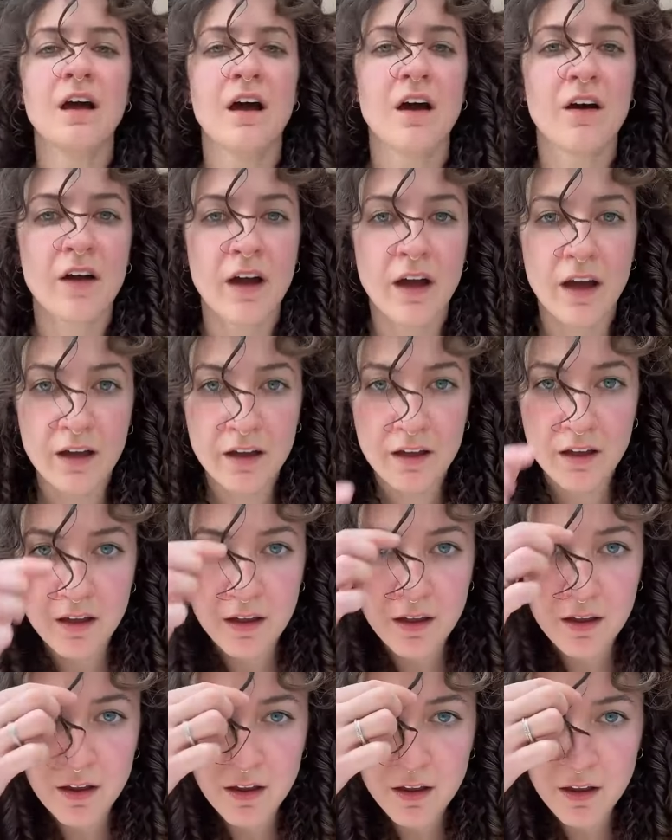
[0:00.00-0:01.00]
Okay.
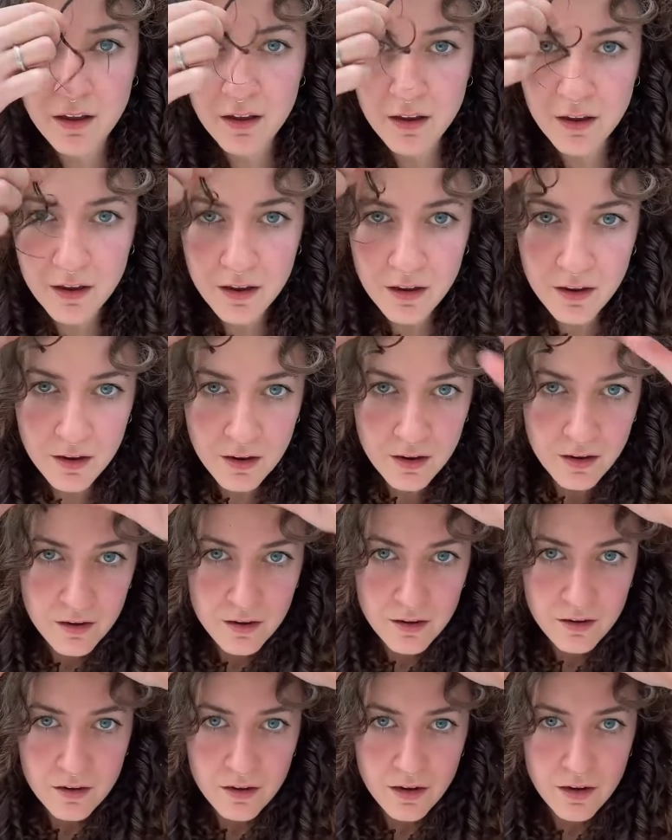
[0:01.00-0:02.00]

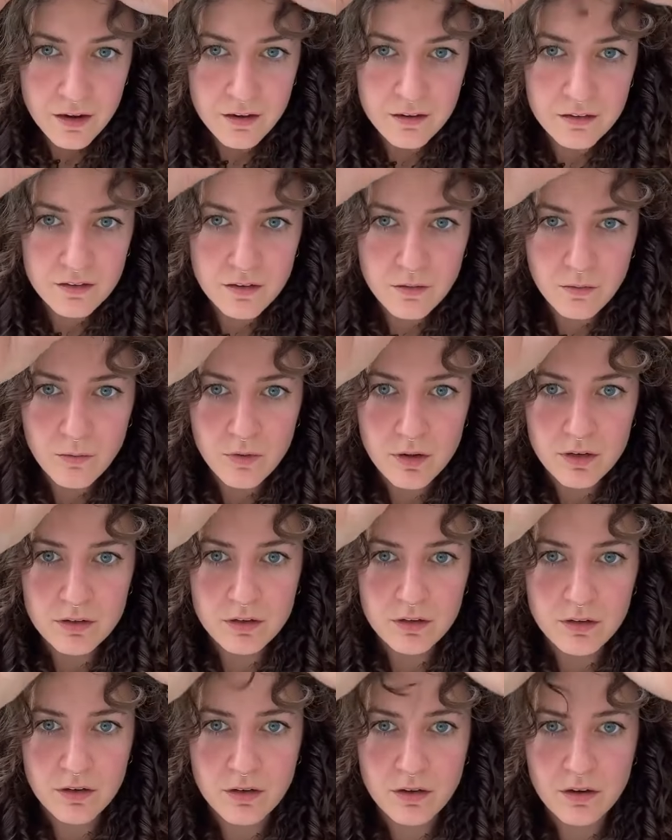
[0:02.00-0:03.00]
How does it want
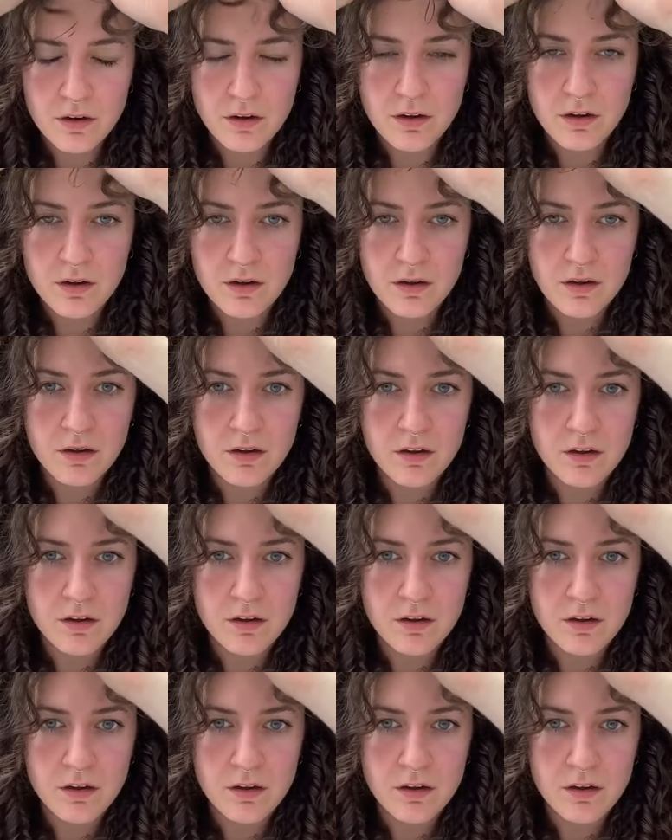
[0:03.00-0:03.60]
to curl?